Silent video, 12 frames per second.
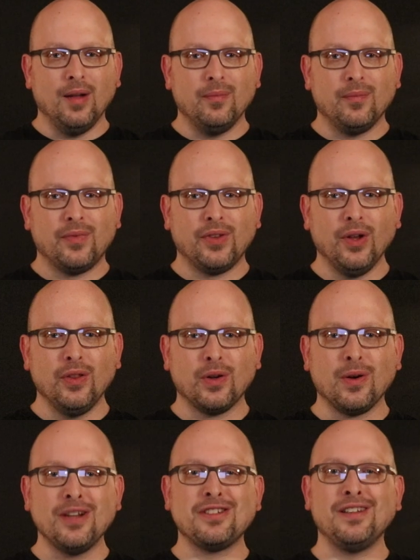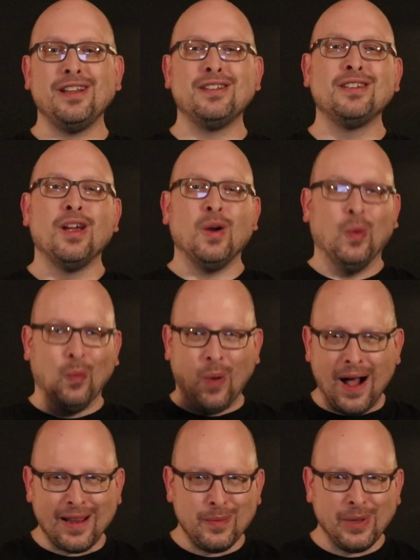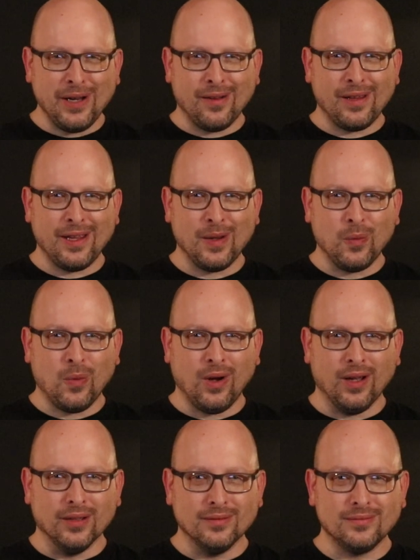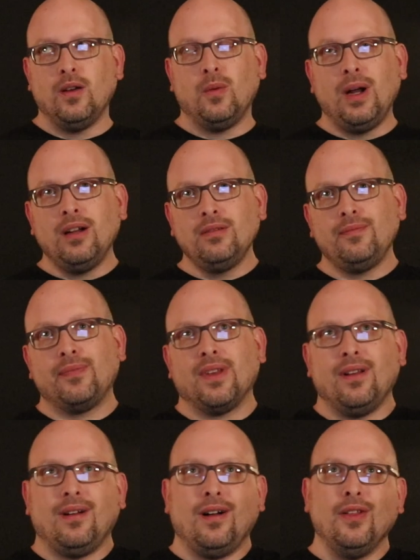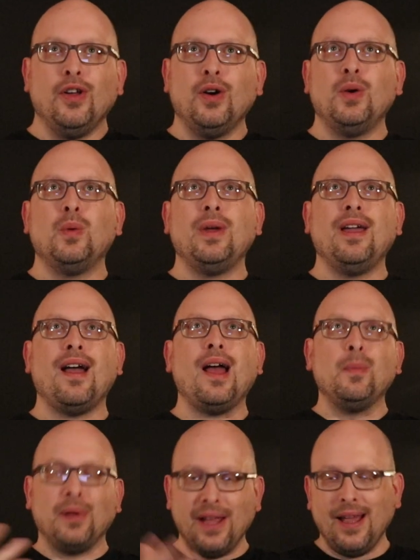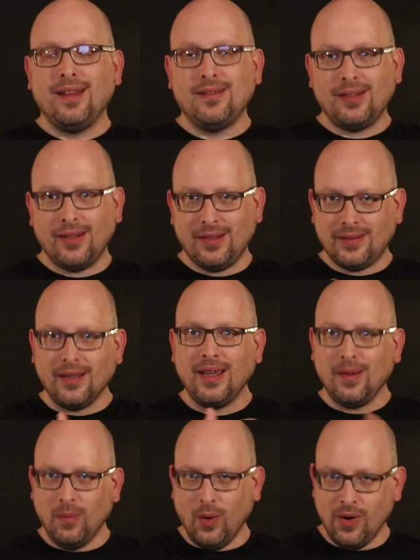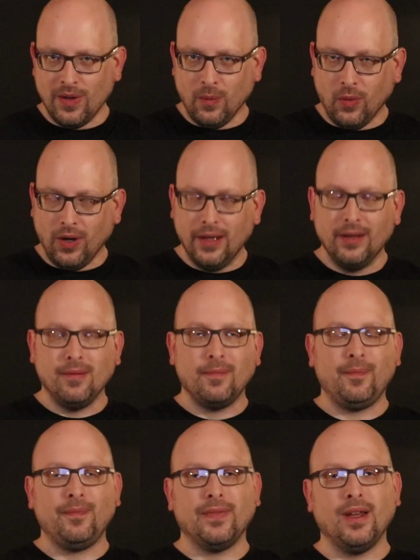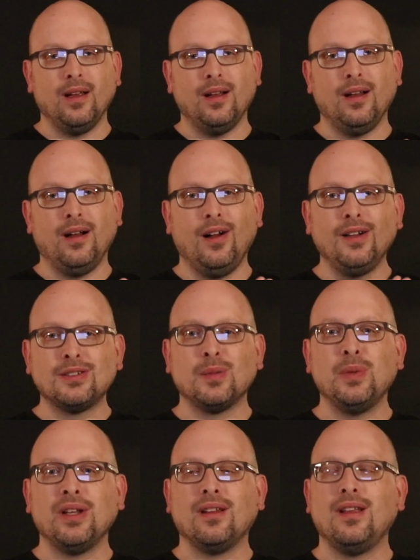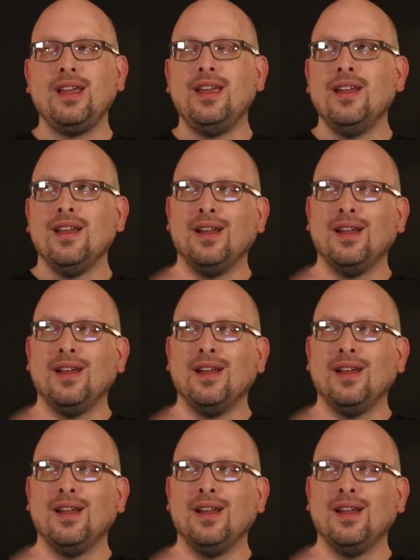So the question is, why did we only hit one? Well, although we had planned to hit more than one, ultimately,